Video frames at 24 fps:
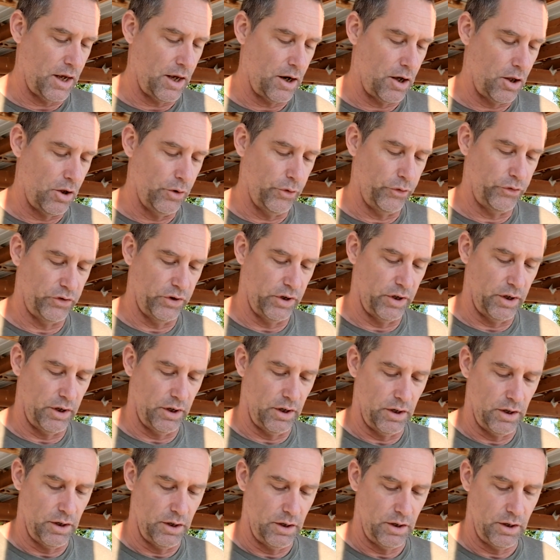Holosun
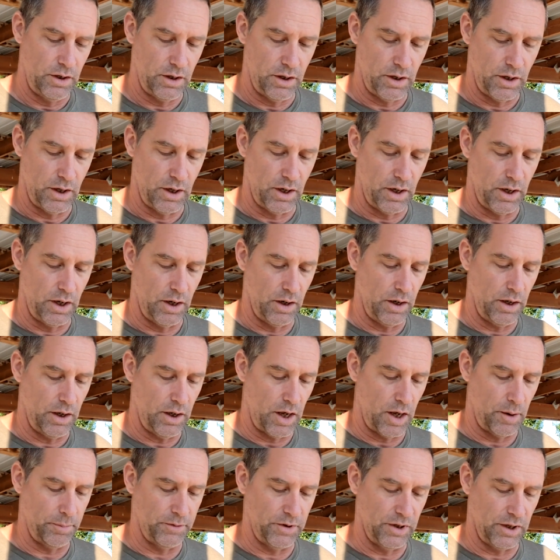
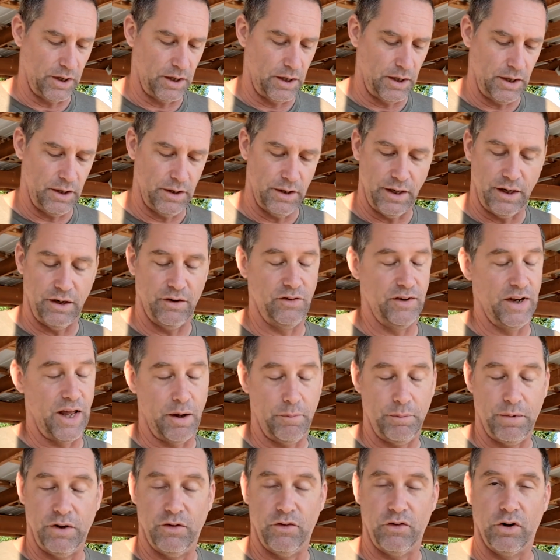optic that has not
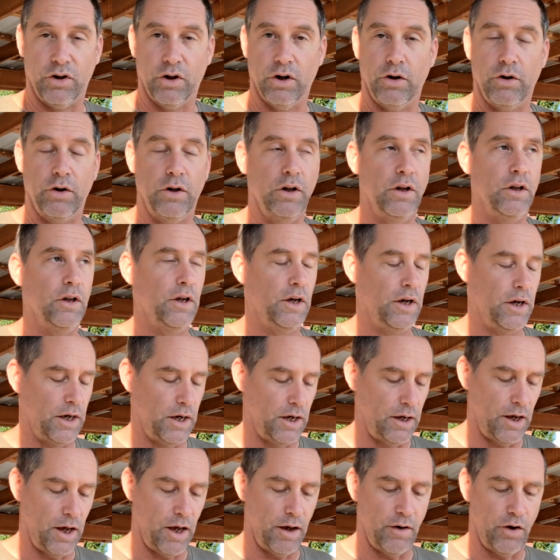been zeroed.
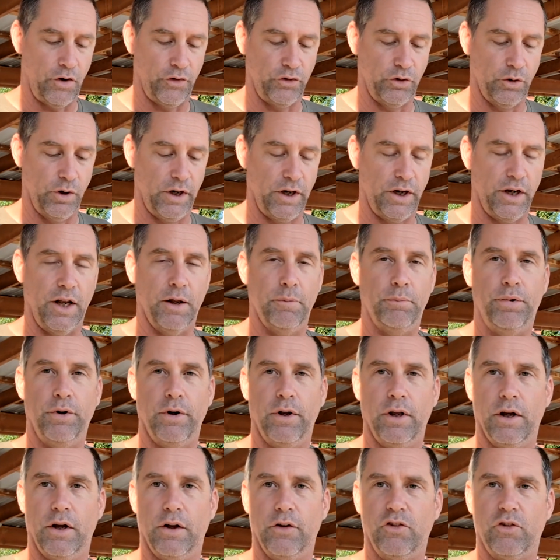I also ended up
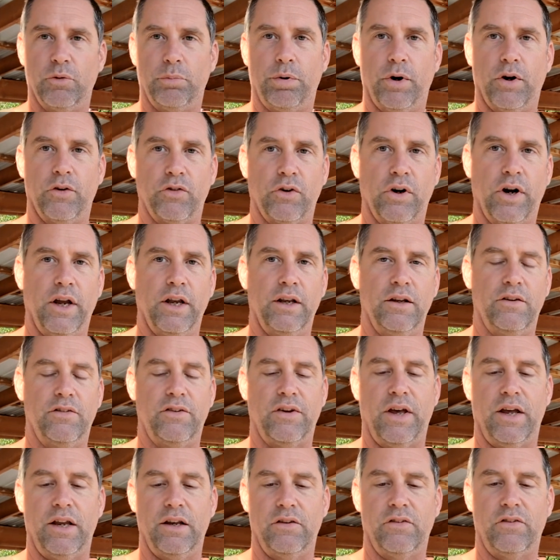putting on suppressor height
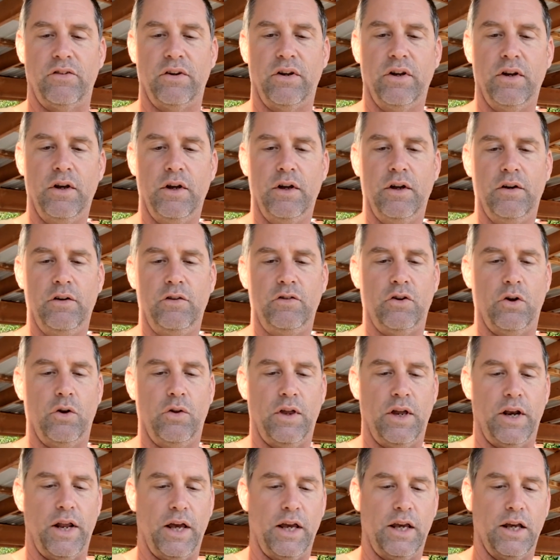sights so
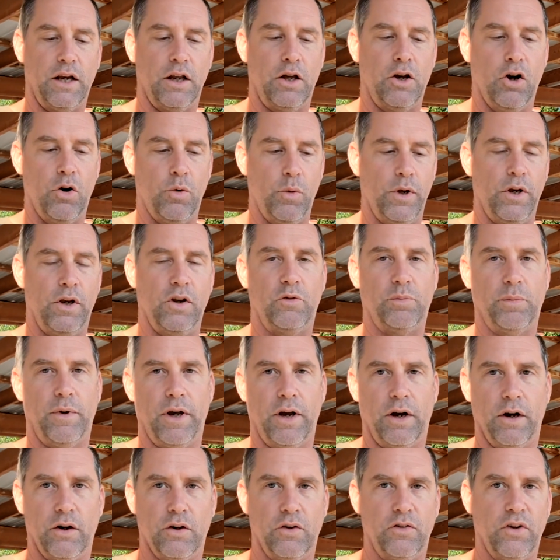that I can co-witness my
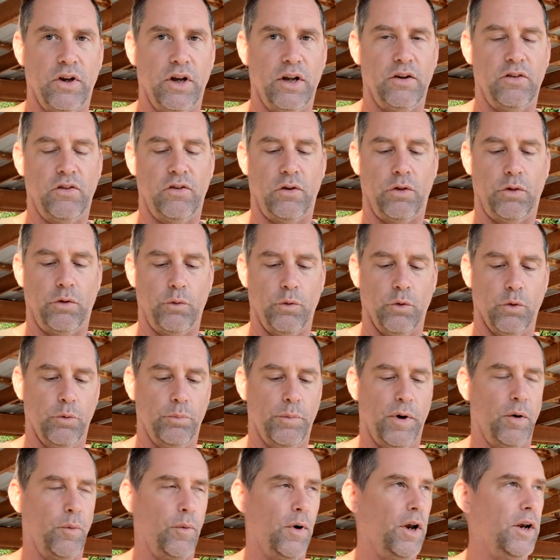iron sights through
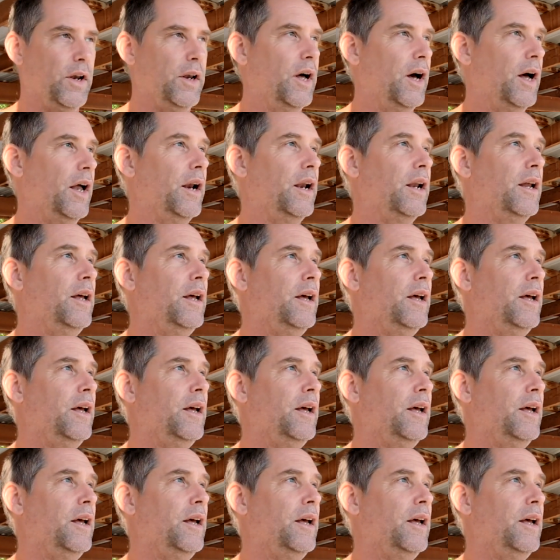my red dot.